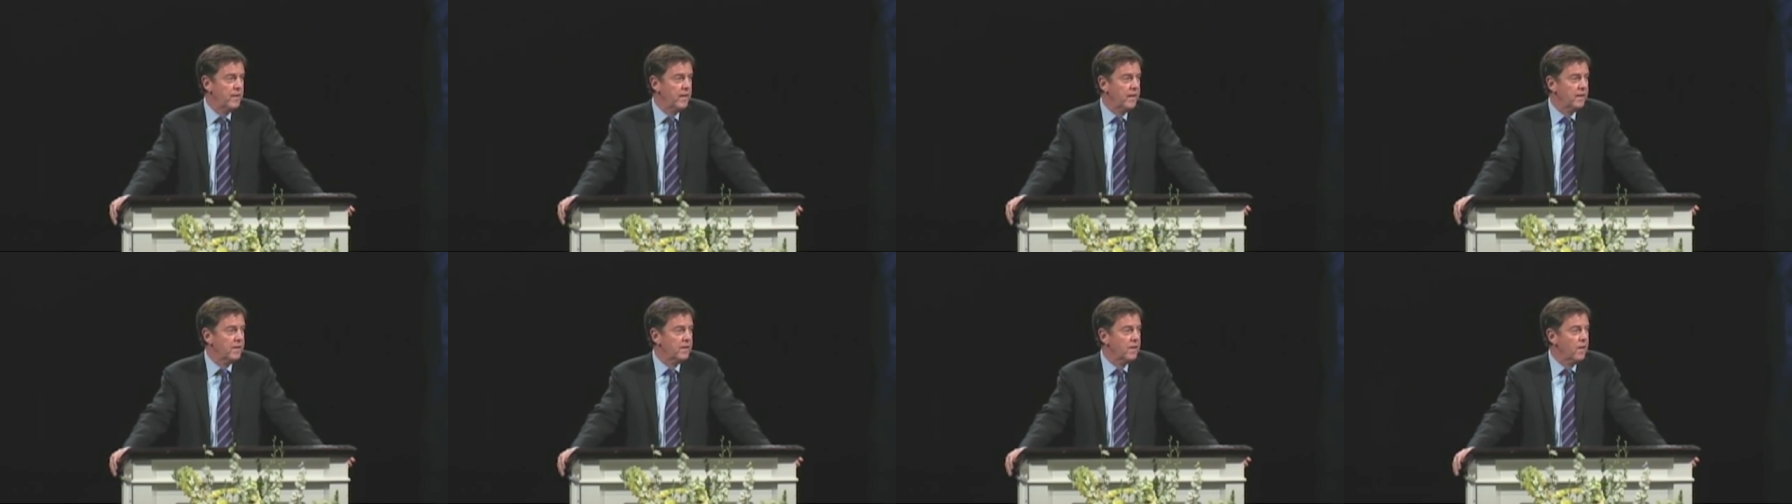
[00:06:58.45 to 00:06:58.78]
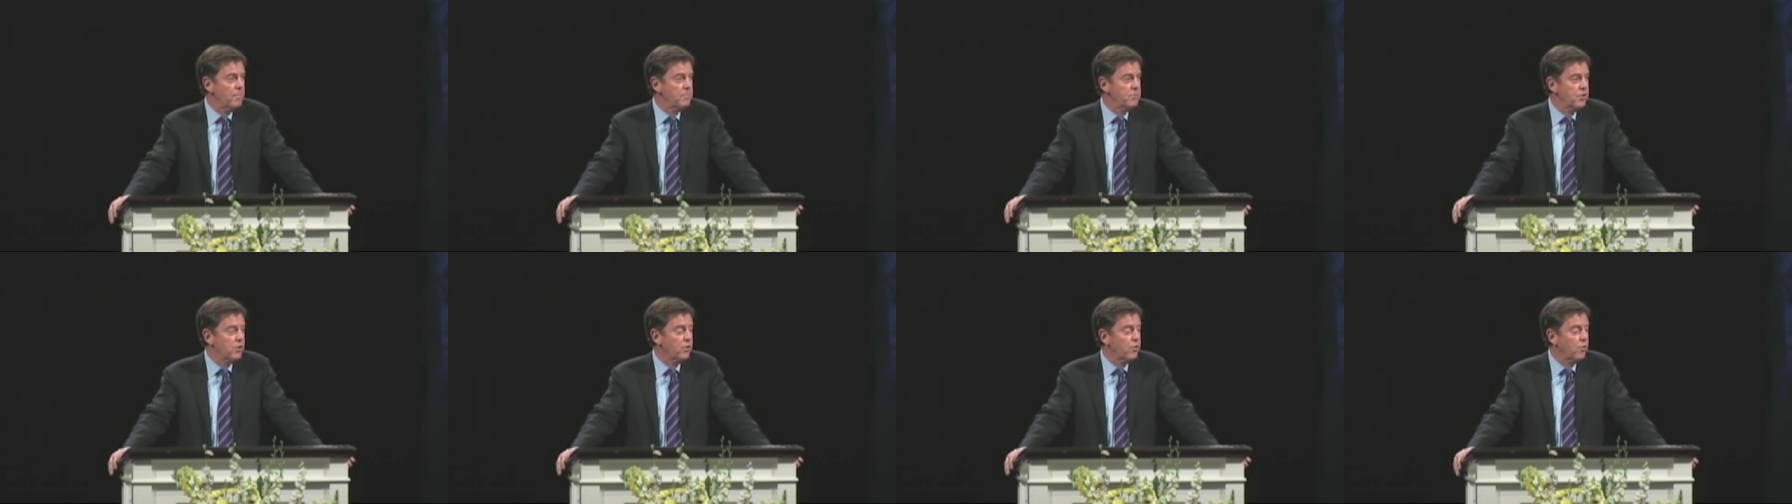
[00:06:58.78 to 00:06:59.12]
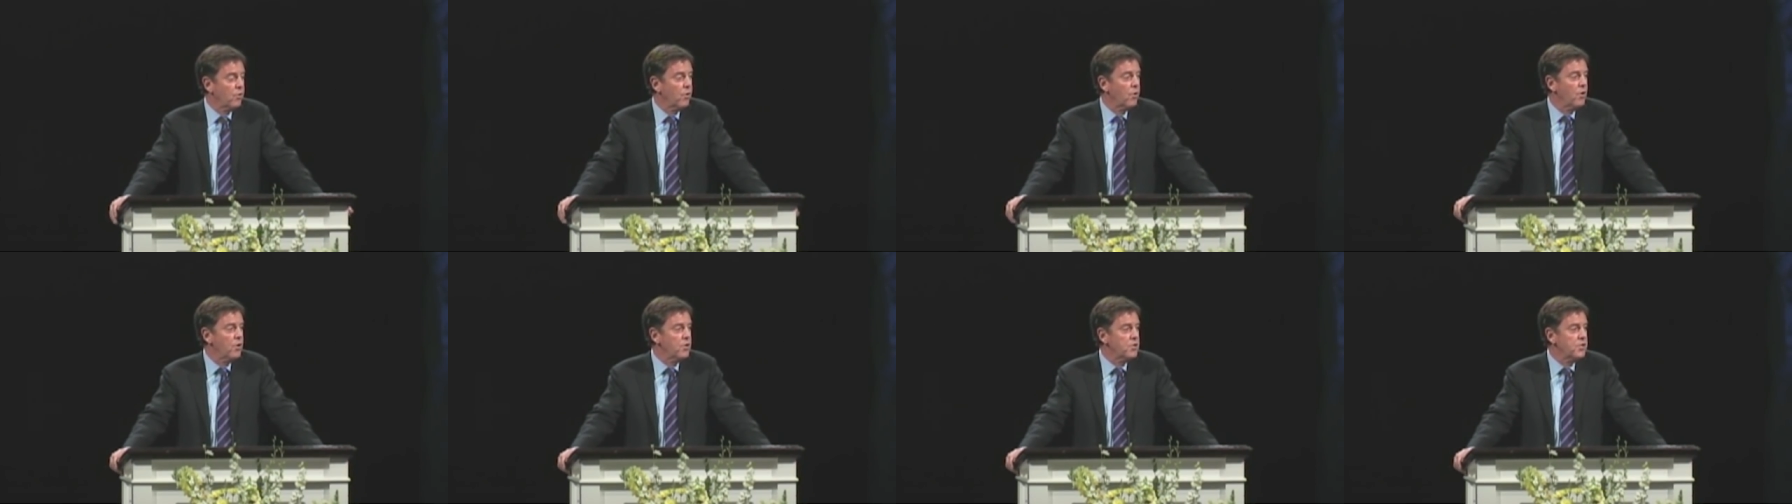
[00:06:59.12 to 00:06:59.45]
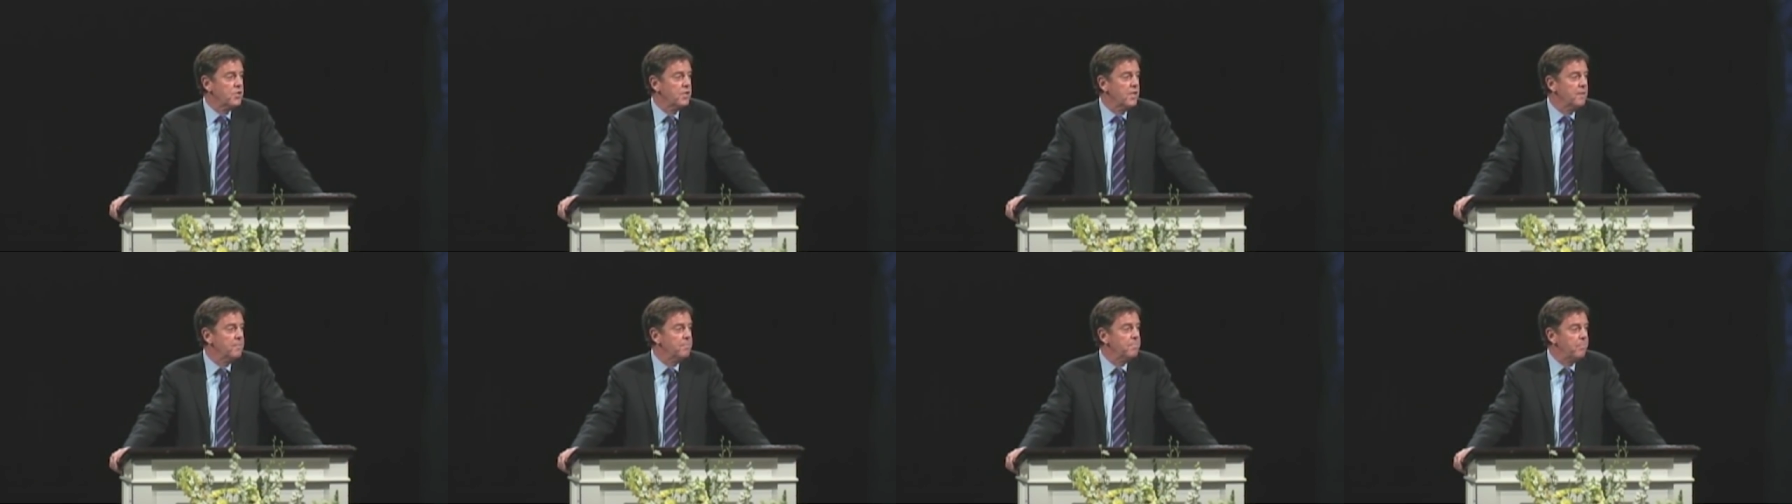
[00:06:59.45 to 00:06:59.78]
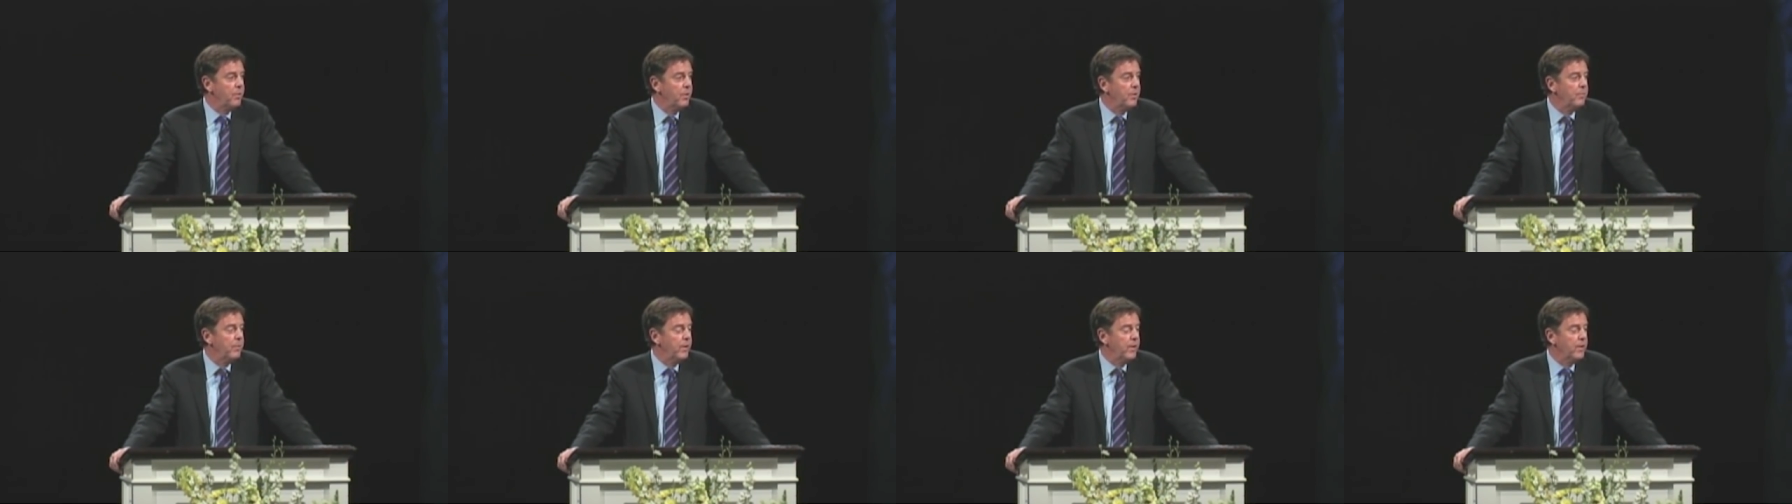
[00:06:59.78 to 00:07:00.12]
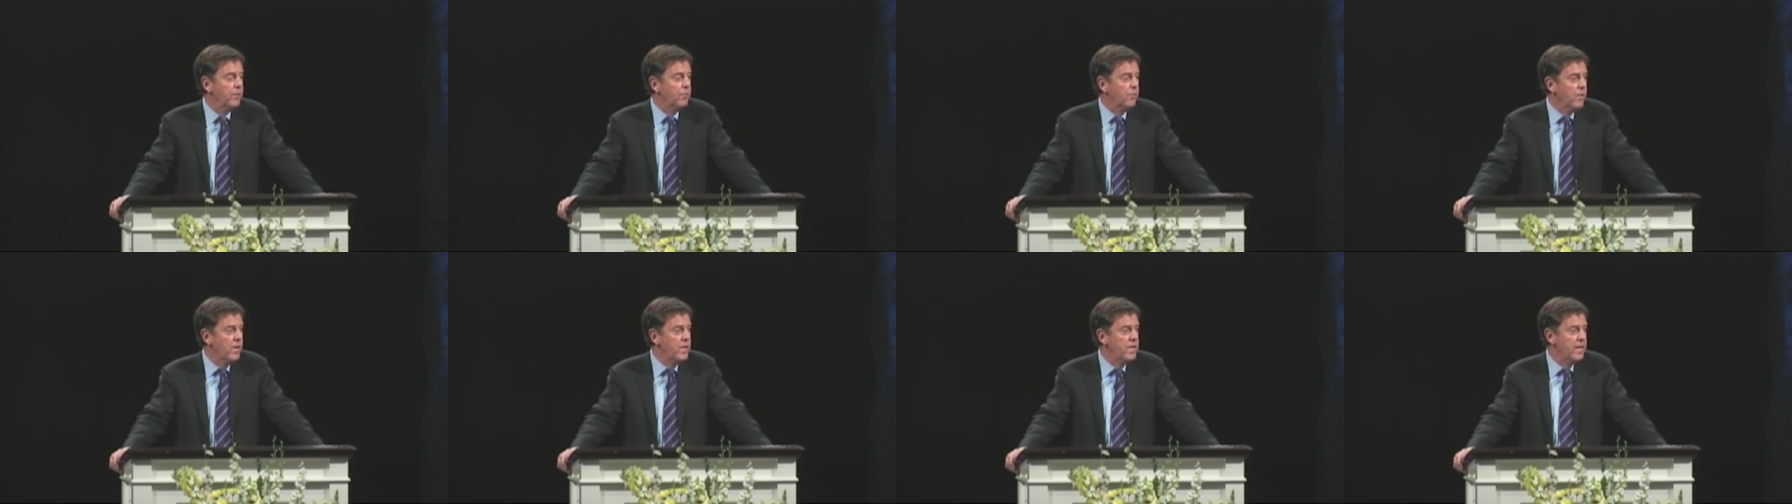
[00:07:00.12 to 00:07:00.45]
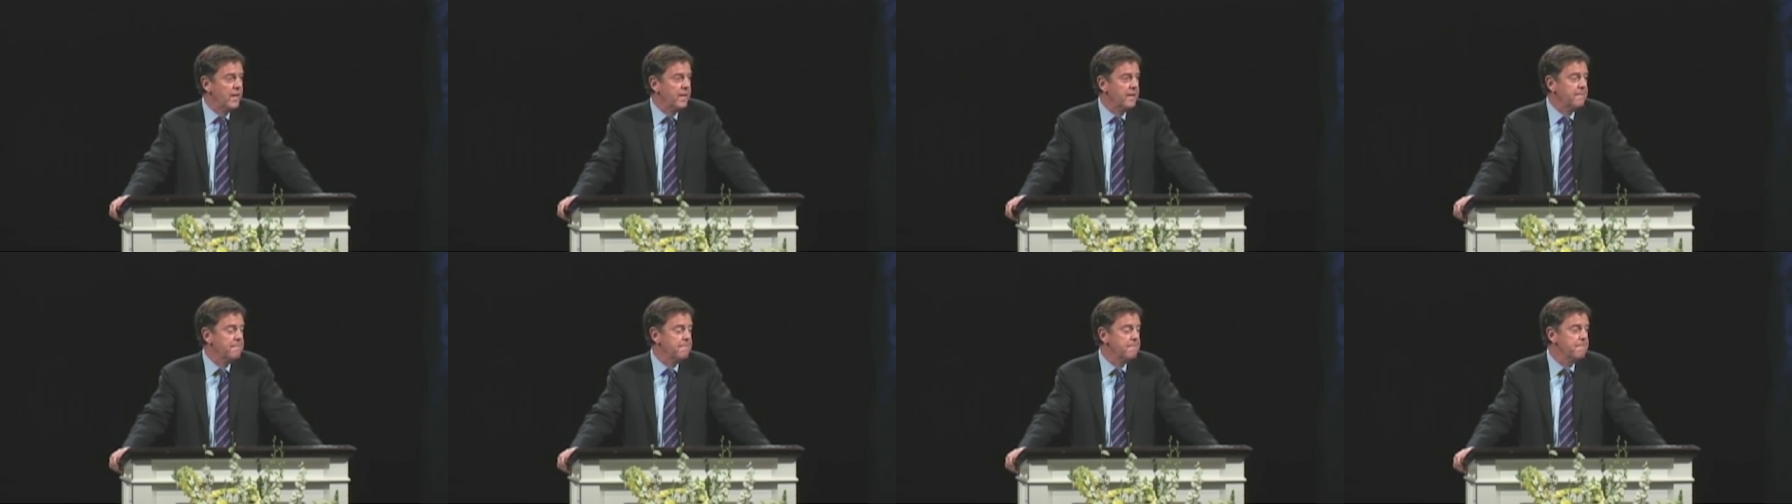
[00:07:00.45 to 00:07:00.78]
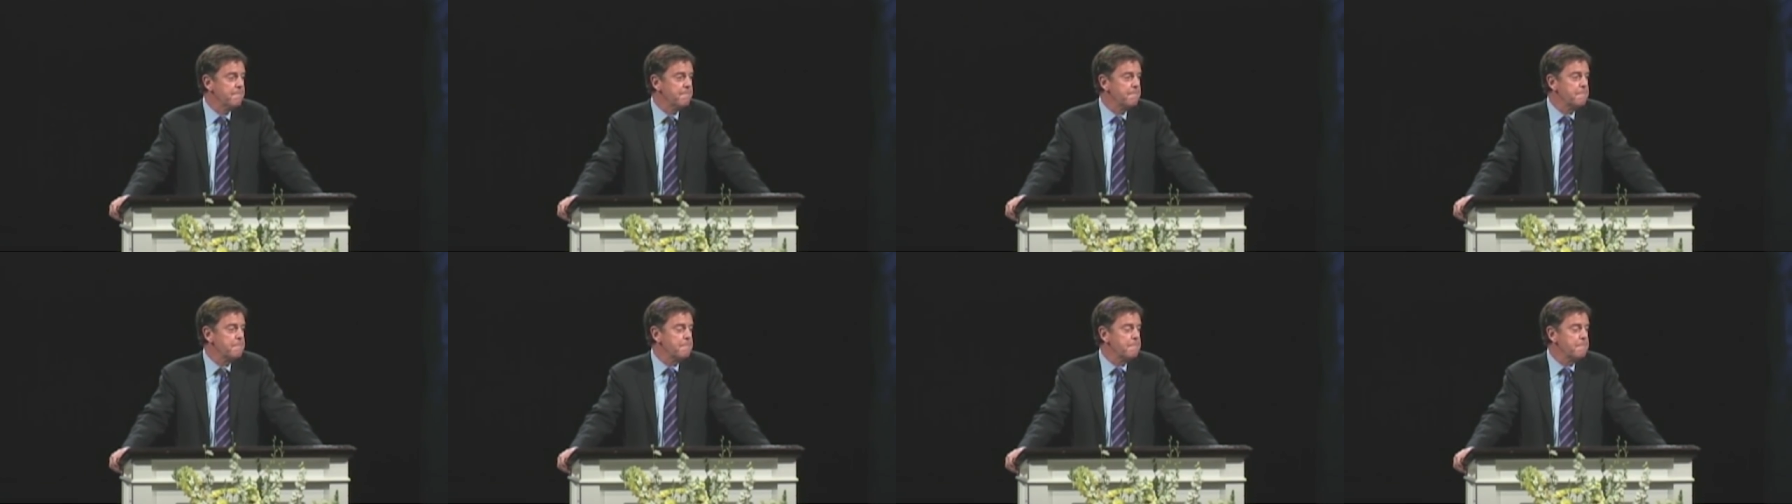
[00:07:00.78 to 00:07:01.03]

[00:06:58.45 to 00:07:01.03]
that comes across in public reading